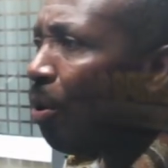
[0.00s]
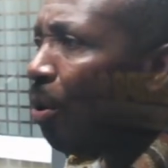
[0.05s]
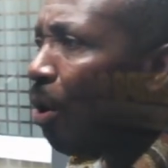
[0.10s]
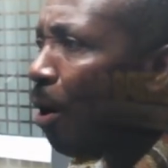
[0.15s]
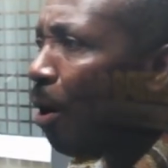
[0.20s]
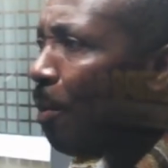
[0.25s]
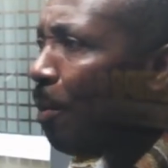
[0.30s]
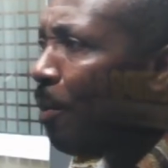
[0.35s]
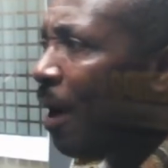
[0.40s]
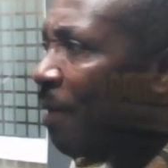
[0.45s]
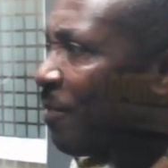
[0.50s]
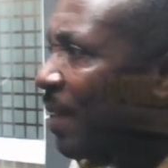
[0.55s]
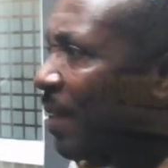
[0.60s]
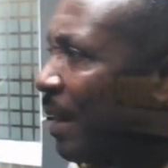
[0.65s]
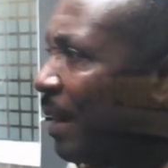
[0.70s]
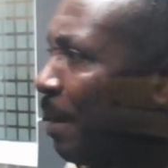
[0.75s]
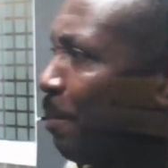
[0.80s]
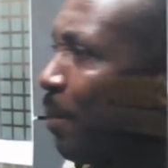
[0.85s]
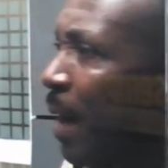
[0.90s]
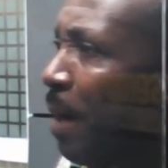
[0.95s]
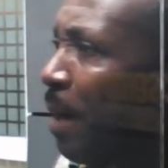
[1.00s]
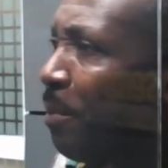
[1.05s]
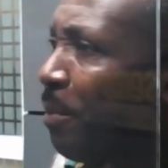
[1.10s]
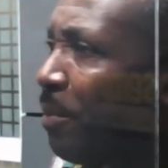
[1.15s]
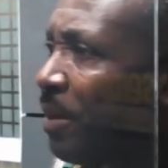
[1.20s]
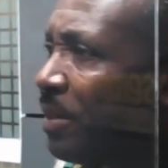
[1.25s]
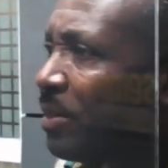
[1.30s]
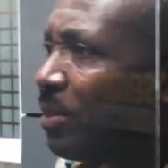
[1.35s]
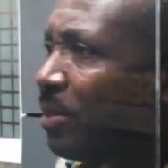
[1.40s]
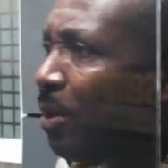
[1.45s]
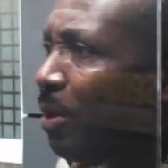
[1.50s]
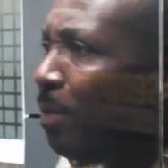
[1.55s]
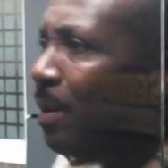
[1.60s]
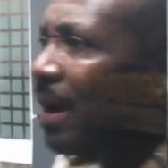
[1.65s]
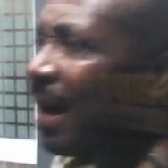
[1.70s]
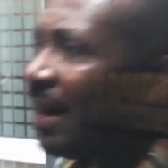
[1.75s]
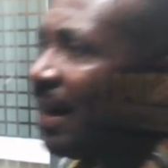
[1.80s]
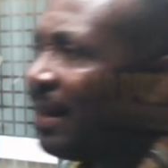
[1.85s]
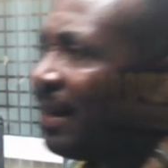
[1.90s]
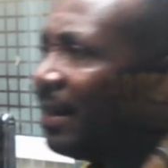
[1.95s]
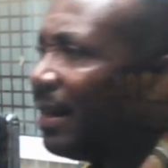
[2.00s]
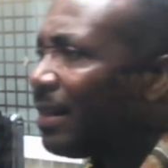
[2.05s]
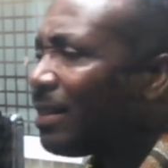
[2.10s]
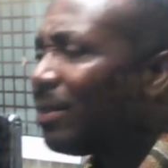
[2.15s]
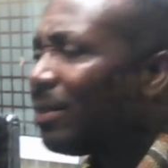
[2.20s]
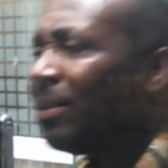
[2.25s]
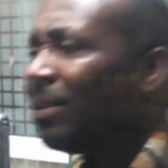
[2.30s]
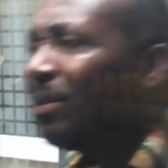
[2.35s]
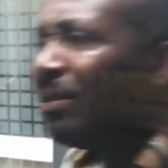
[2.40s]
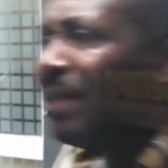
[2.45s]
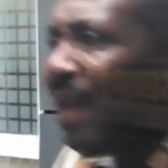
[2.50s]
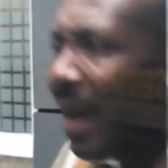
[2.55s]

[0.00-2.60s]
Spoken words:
almost after the primaries, candidates, they